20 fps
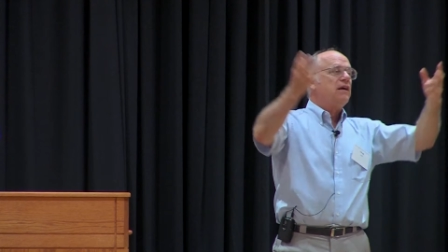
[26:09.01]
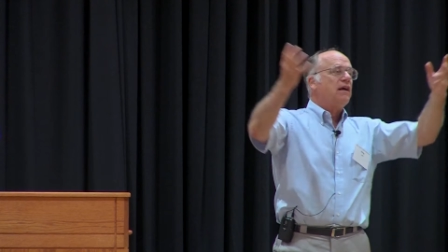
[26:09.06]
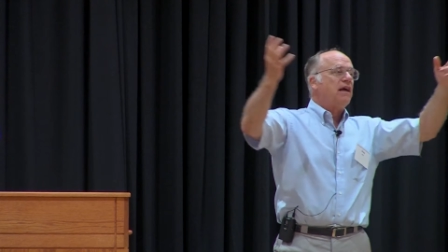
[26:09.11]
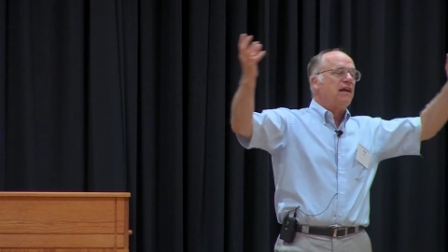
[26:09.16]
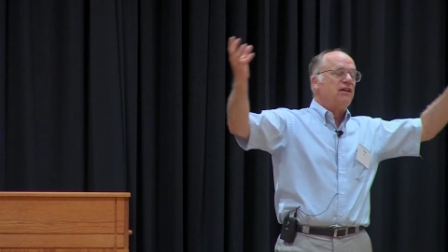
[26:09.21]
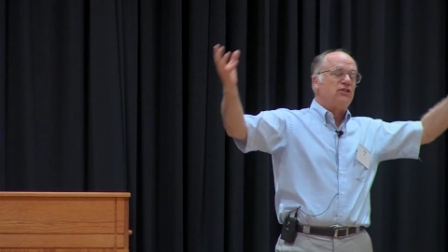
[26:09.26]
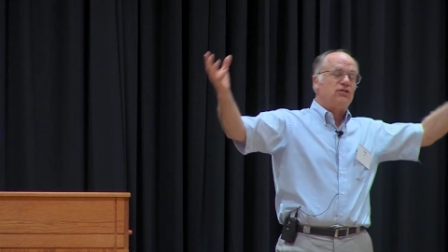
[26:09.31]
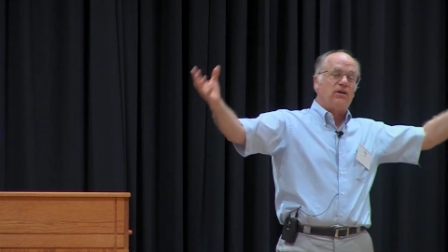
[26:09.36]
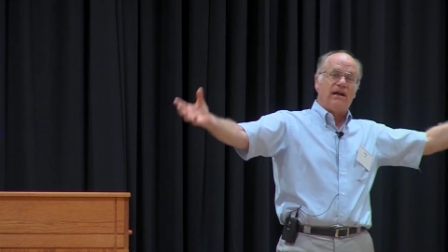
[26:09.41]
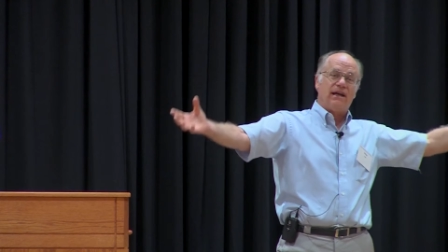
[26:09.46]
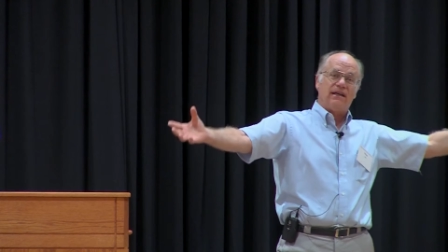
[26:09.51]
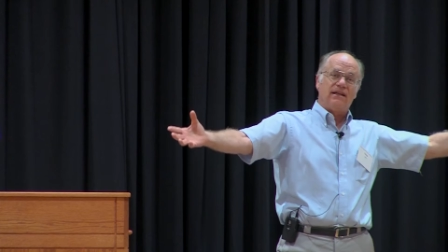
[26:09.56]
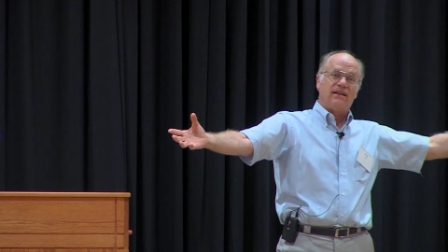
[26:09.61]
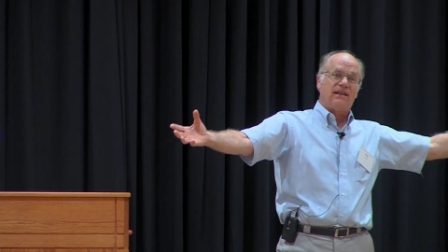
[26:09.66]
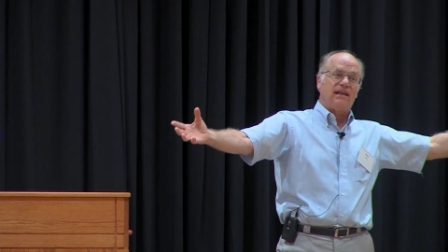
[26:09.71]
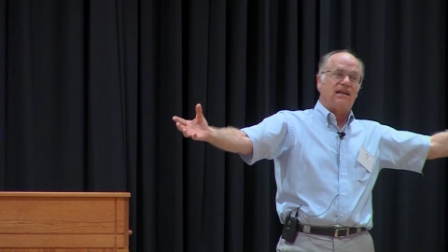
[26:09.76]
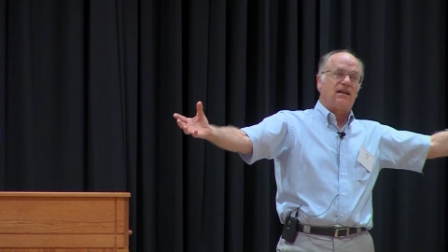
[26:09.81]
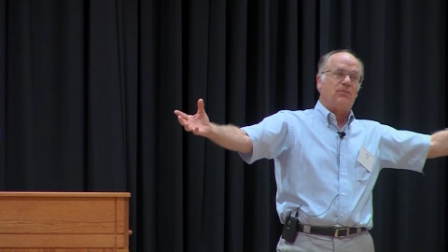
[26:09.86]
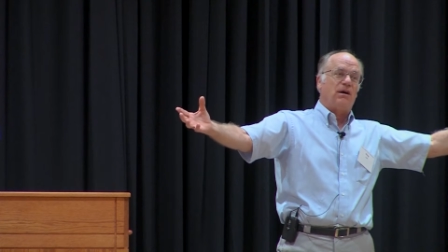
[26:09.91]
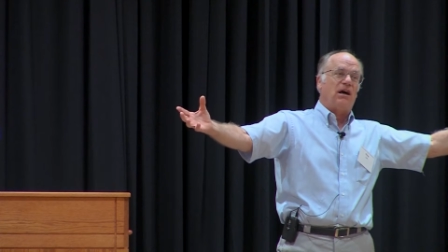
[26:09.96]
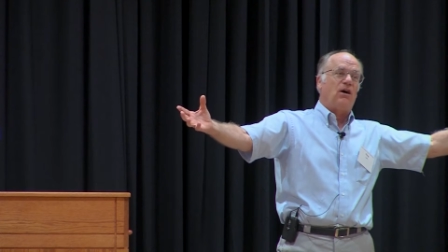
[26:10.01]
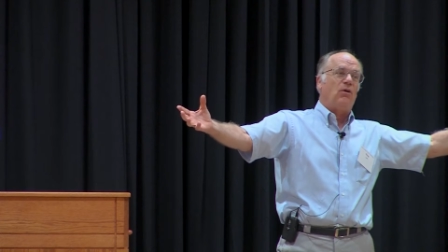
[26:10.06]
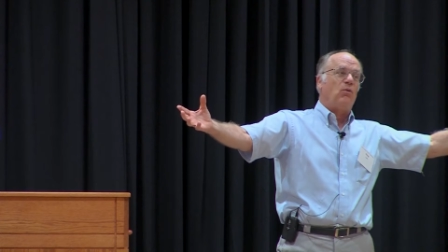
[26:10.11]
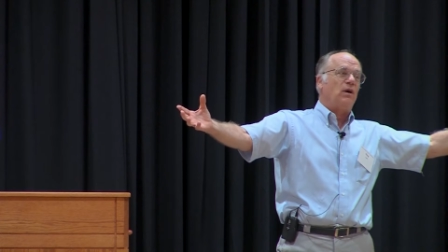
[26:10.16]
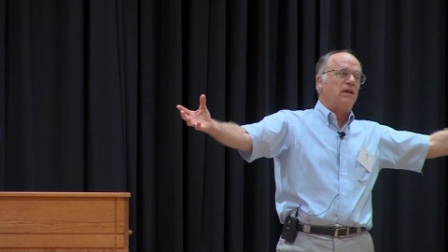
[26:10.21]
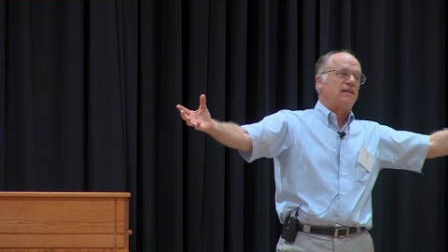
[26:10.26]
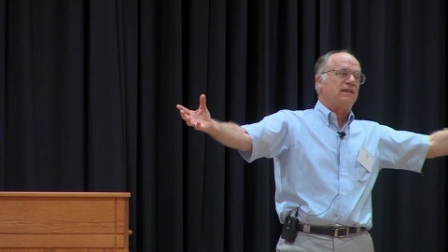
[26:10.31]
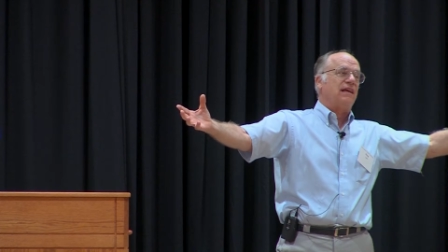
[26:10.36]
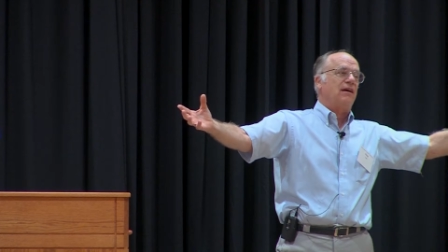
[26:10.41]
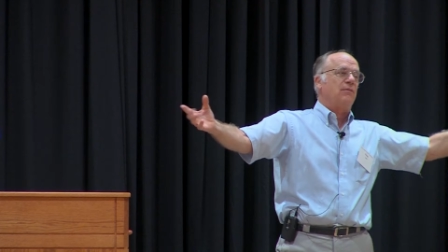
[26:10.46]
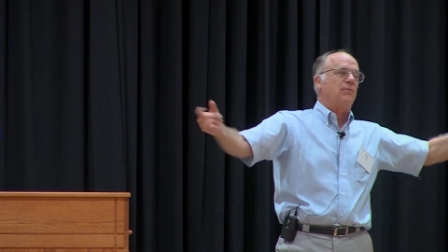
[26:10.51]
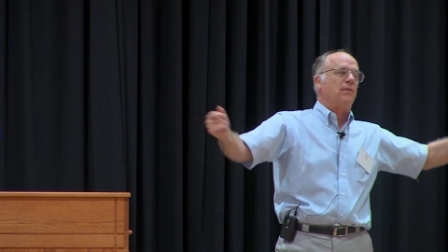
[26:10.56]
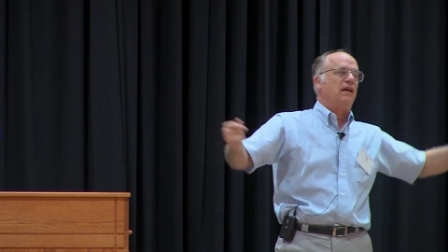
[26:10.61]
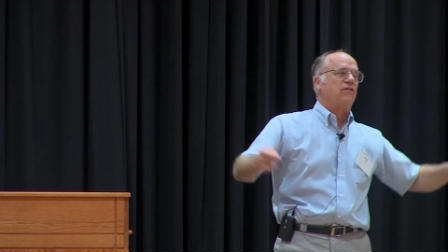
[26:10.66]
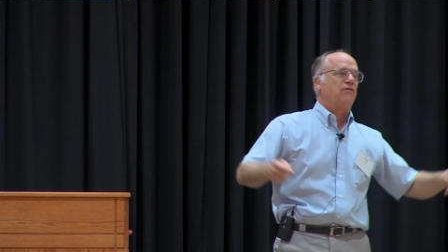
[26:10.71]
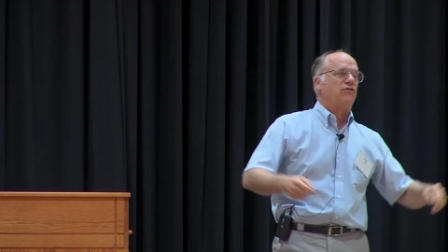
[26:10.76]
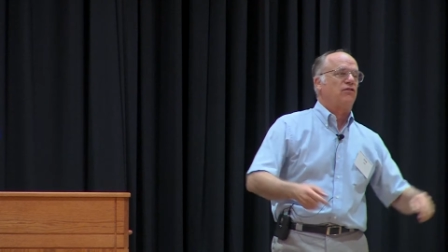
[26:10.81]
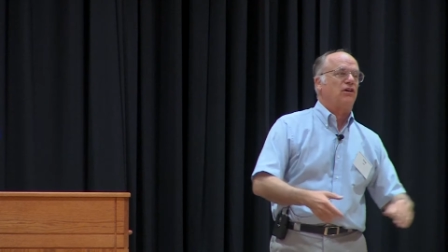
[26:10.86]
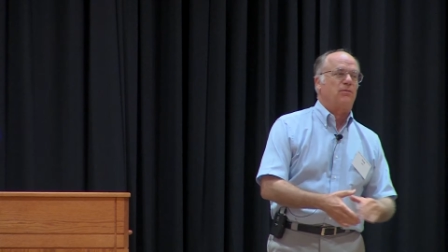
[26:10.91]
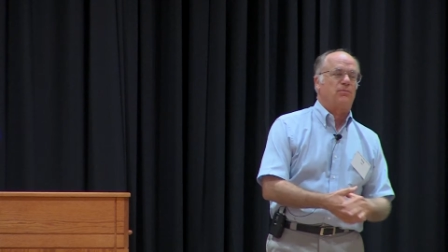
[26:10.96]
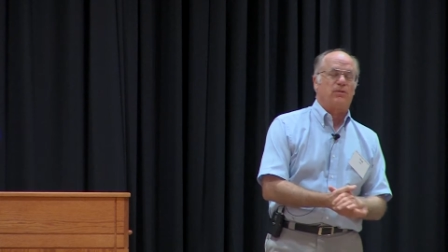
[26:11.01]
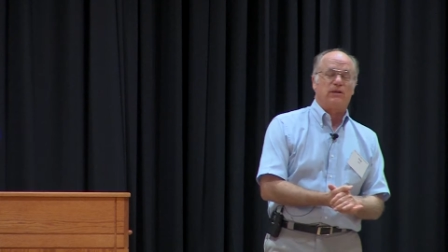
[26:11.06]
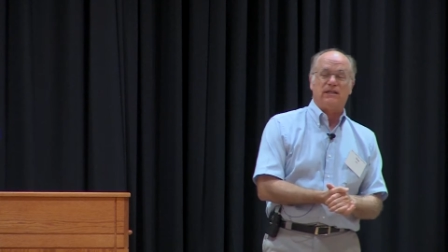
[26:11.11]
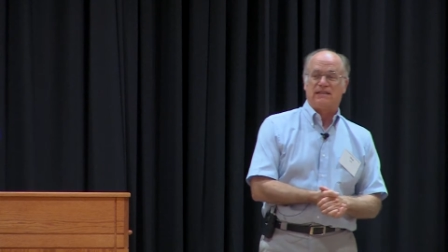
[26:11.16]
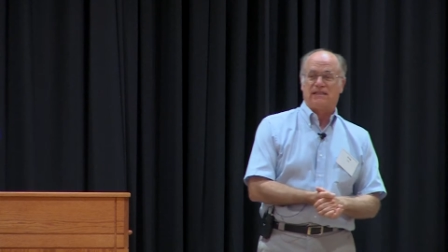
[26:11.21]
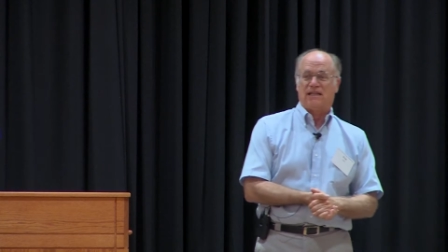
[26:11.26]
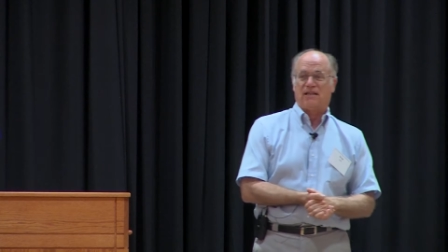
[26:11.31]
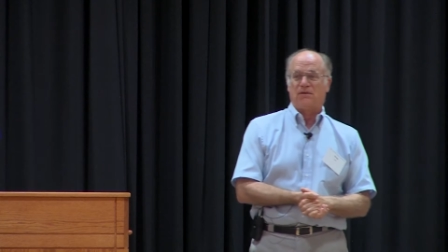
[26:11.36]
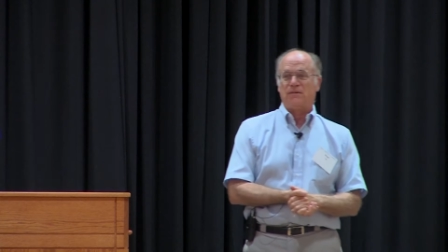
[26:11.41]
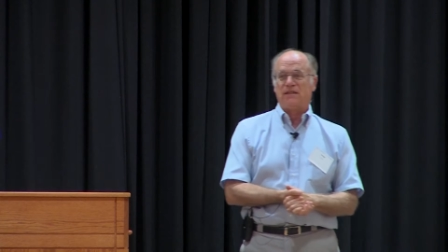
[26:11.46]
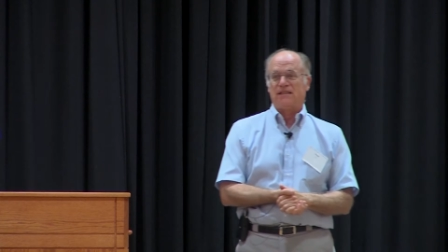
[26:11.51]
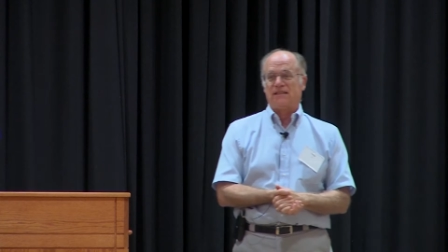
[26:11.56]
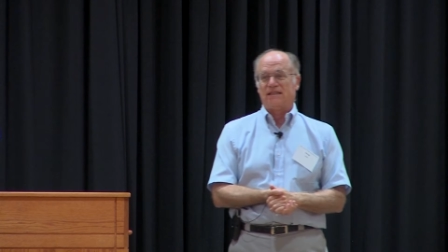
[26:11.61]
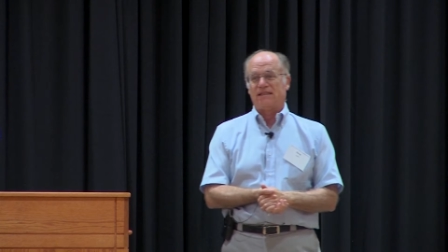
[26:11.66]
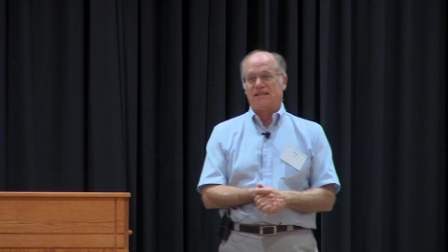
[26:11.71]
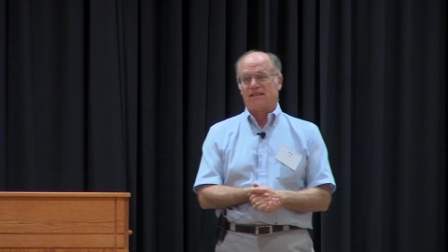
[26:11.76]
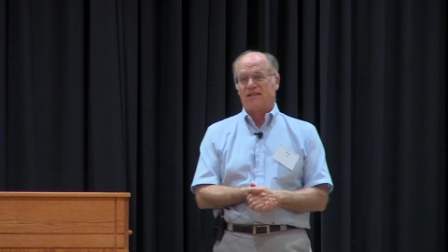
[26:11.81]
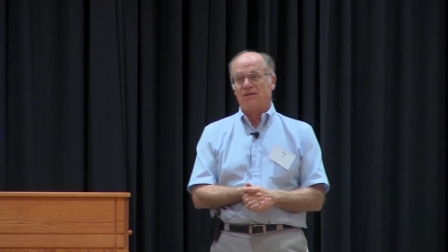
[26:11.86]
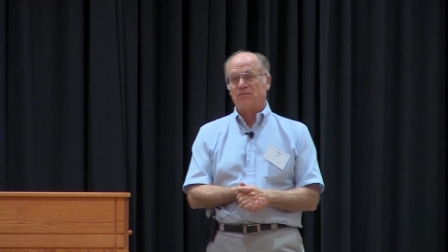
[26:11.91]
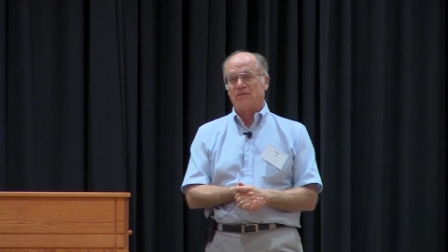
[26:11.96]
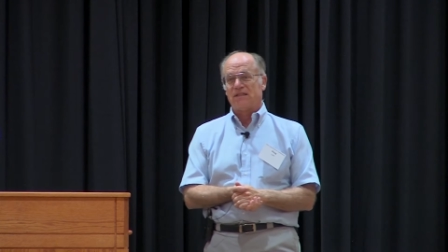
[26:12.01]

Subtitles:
and trying to think about what that meant for our pre-settlement systems.